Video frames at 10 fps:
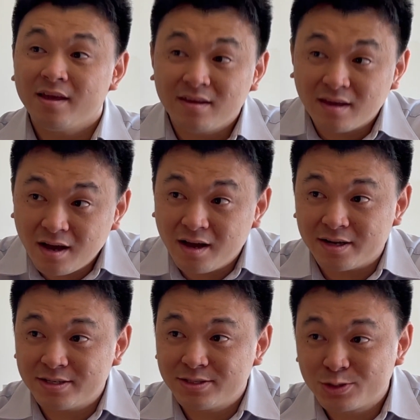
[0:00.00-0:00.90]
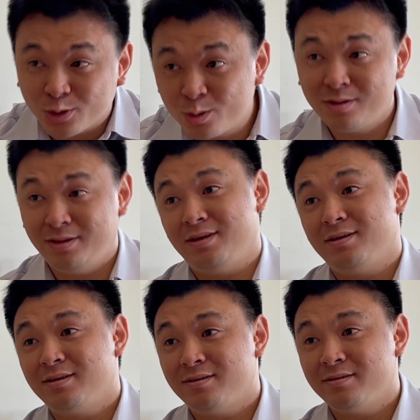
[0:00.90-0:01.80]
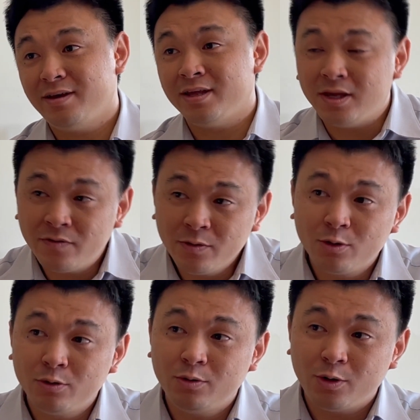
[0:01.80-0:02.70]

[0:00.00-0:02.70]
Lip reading: Yeah, totally. And even though